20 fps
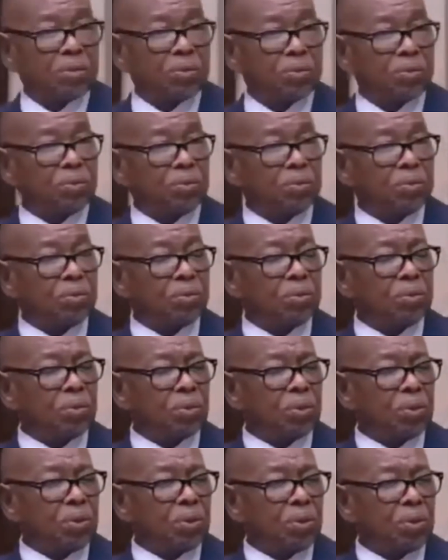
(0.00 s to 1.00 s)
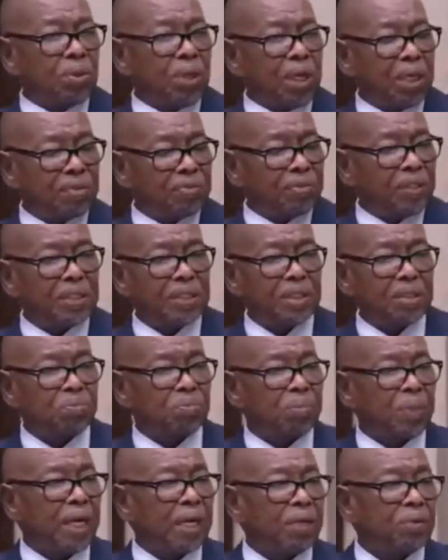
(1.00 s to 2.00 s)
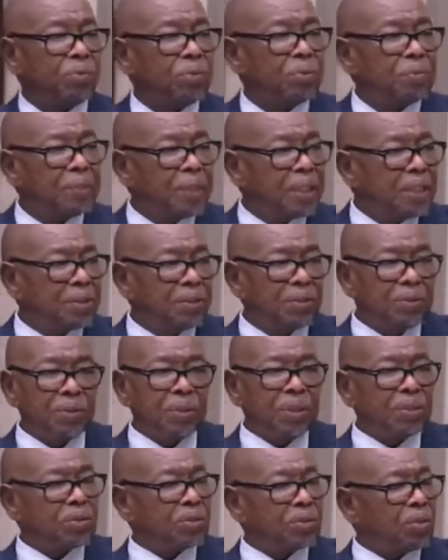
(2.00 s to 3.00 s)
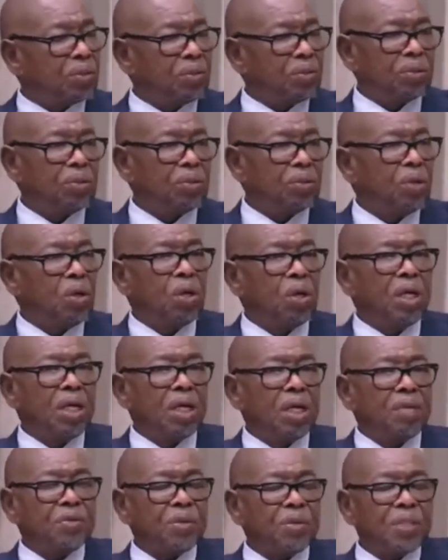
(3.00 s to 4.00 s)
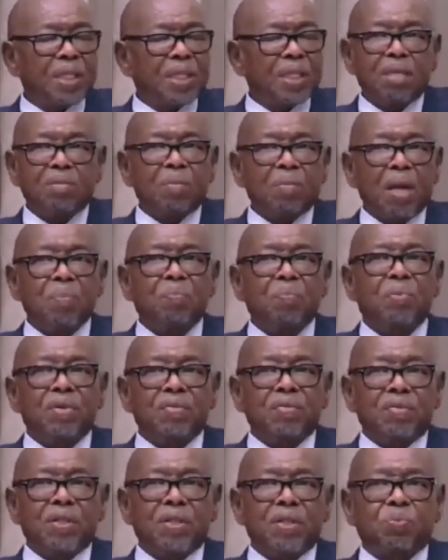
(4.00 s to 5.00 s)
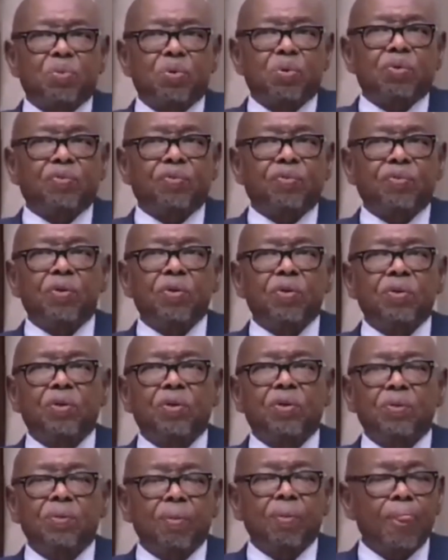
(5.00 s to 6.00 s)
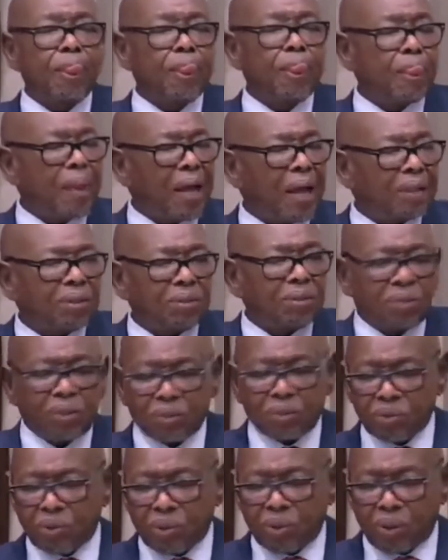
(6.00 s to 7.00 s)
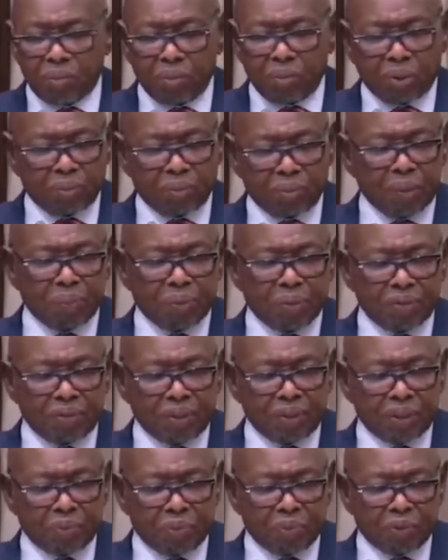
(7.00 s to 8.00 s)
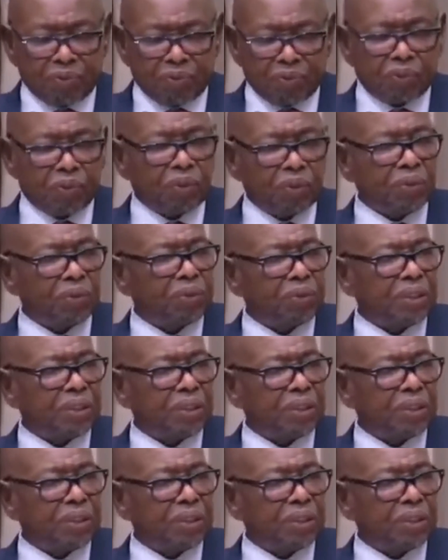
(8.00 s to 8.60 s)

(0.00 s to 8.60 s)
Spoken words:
to advancing Black women, you know, and so on. If you say in my previous portfolio, I don't want to talk about my previous portfolio